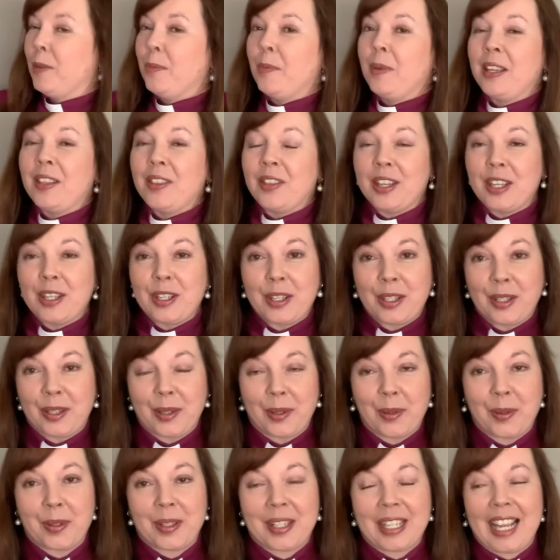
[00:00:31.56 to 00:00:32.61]
me, this
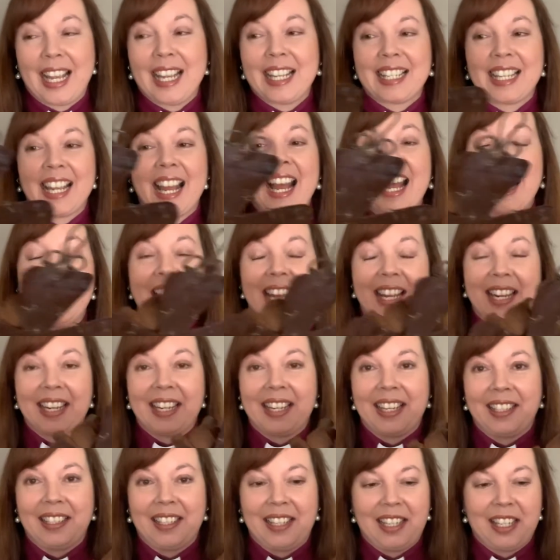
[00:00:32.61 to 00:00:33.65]
cross is
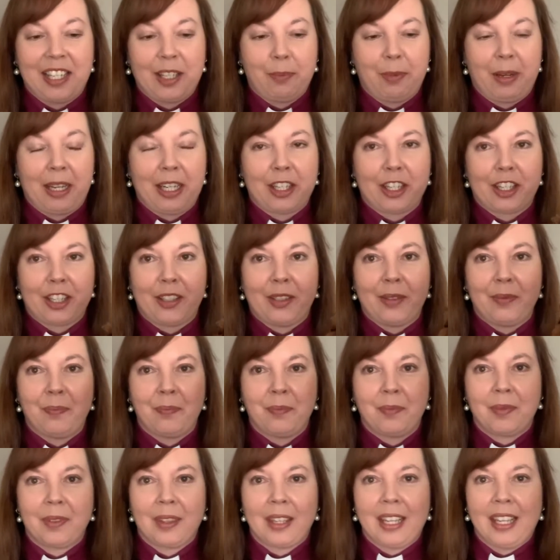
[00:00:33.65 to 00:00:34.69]
really special.
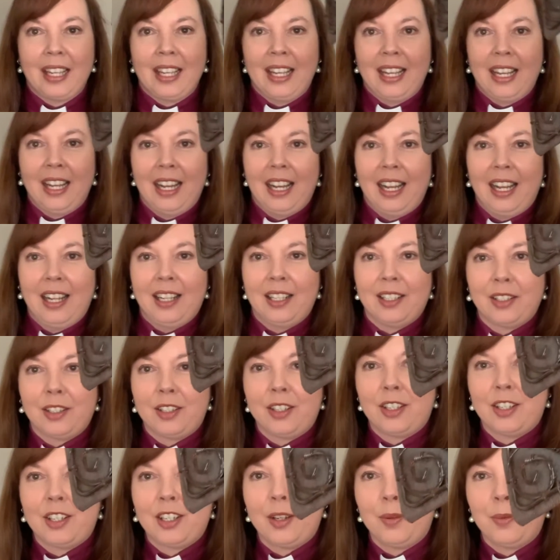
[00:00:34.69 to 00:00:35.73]
I'll
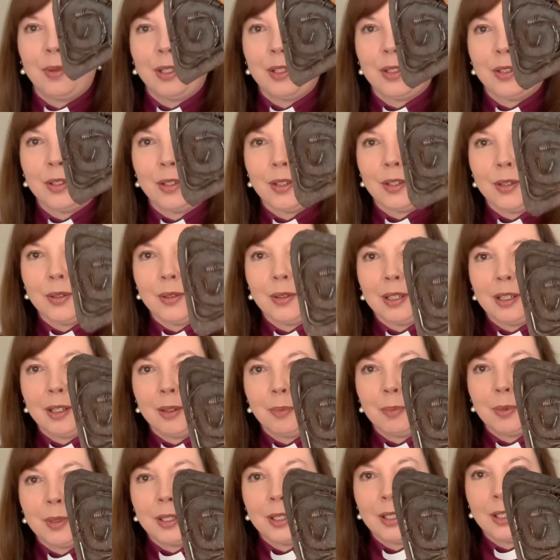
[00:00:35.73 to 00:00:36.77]
show it to you
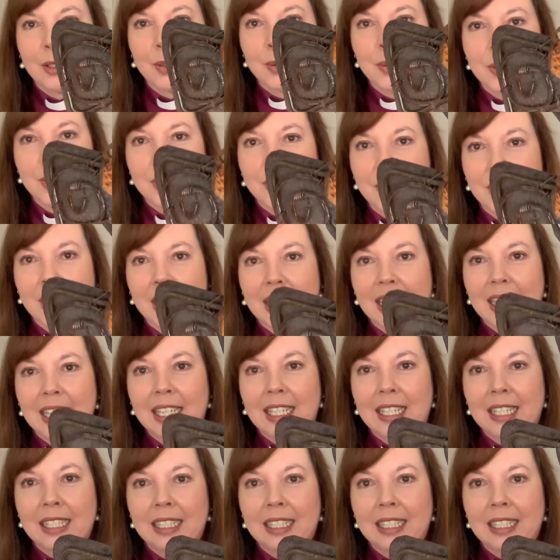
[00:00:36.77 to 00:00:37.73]
up close there.